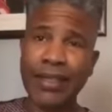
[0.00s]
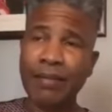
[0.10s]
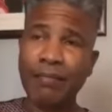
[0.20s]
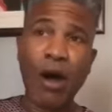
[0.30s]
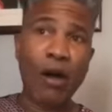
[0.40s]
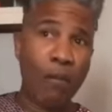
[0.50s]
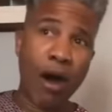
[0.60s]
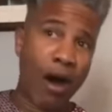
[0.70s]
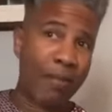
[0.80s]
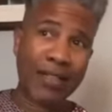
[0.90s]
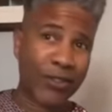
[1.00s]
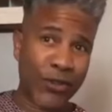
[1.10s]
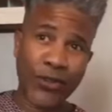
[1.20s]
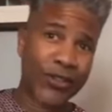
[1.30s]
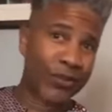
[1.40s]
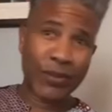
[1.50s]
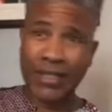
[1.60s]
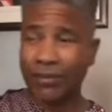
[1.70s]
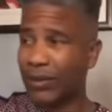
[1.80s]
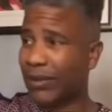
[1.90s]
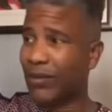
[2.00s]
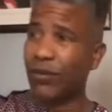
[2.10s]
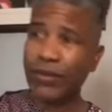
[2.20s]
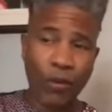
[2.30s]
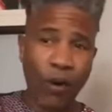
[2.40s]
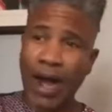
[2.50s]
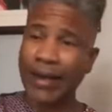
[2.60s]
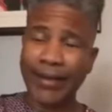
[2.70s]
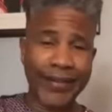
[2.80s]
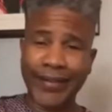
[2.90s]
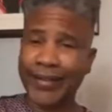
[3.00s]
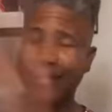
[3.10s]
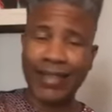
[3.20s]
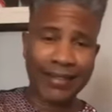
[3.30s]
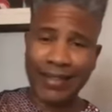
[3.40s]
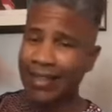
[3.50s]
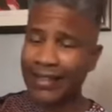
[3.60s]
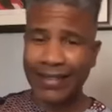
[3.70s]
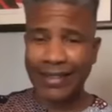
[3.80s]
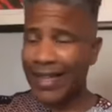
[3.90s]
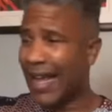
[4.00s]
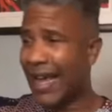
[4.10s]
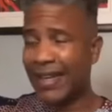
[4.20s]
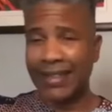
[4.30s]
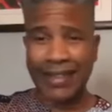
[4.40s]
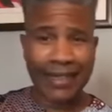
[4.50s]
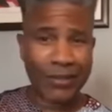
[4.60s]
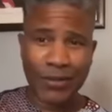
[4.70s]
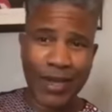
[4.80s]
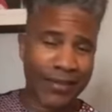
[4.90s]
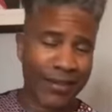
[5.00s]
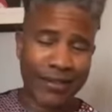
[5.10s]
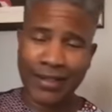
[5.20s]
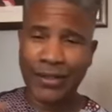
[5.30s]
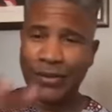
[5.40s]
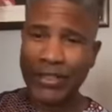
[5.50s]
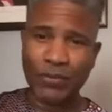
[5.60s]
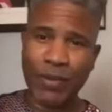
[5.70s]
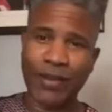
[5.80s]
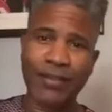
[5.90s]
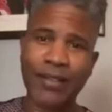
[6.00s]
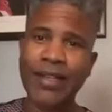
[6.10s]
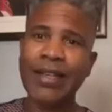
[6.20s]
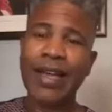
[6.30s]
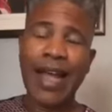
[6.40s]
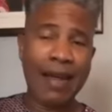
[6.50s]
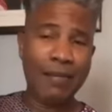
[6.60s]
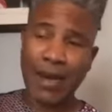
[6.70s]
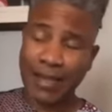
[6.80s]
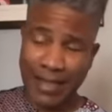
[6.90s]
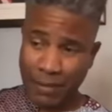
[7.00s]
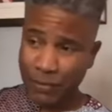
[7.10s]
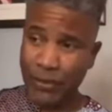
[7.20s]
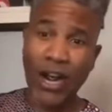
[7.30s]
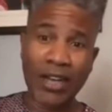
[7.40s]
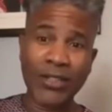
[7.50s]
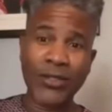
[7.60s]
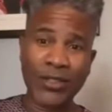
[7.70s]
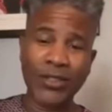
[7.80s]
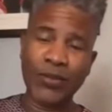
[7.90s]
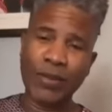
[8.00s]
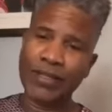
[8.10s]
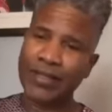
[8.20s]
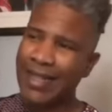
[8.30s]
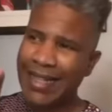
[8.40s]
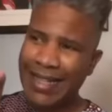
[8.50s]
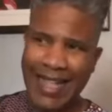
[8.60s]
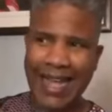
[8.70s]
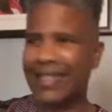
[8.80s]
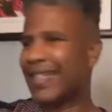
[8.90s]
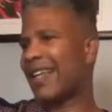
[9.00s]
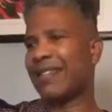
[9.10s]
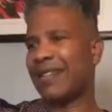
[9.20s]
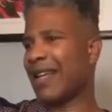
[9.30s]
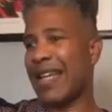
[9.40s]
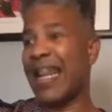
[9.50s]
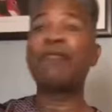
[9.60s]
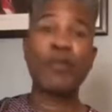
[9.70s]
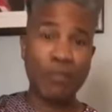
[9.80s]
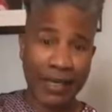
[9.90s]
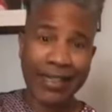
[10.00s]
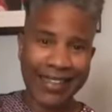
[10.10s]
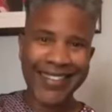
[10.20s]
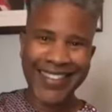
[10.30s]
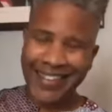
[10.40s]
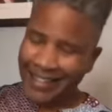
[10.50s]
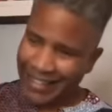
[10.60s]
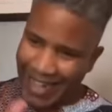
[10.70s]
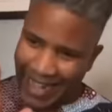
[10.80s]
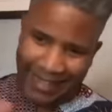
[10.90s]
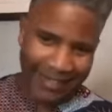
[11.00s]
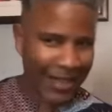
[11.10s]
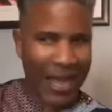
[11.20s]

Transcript: my mom at church with the choirs and this and that, and get-togethers and Christmas, and the percussion instruments, that inevitably that kind